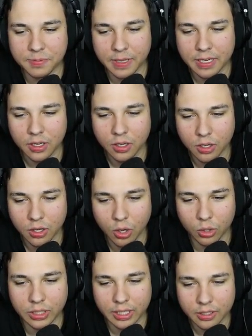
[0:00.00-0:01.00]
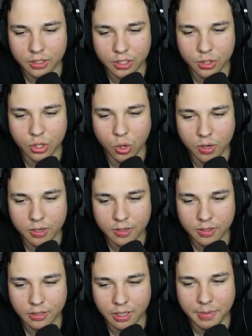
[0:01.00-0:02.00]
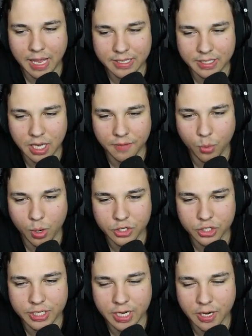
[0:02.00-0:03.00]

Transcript: on the day everything Hold on. was Unicorn, taken? Let me ask the tough questions